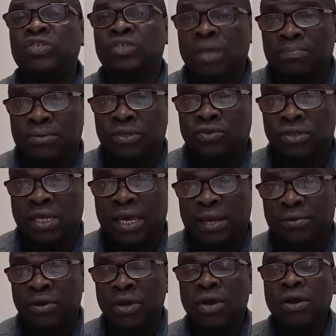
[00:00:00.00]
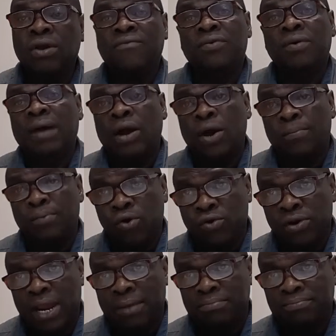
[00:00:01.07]
something today from our
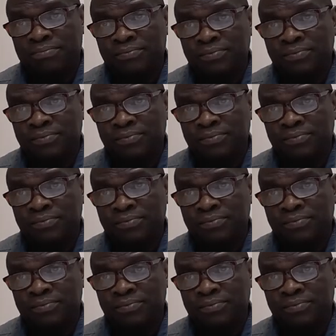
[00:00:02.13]
program.